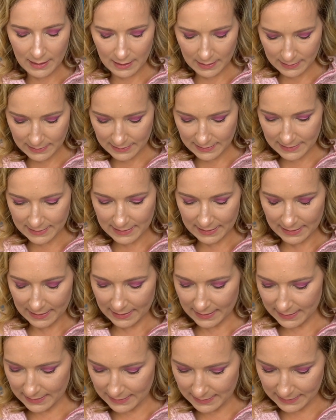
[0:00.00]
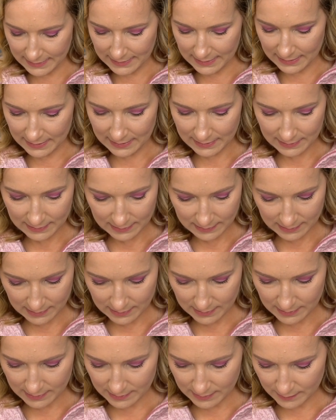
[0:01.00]
It says,
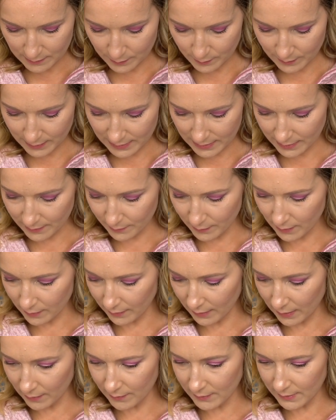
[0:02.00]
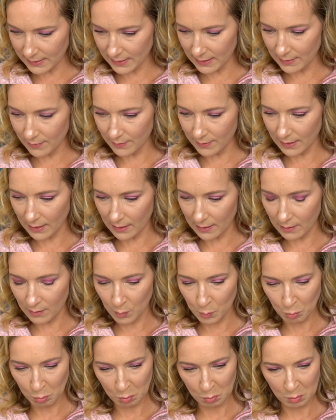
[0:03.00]
uh, what in the world? I see it on here.
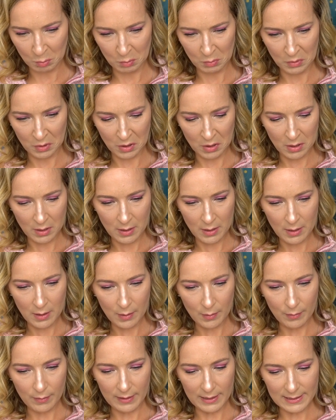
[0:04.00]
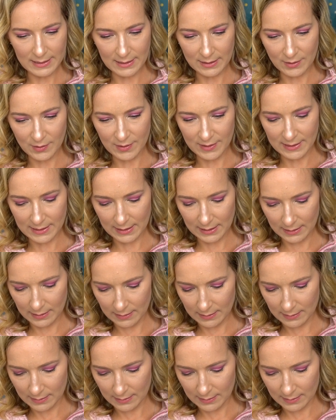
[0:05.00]
Well, that's interesting.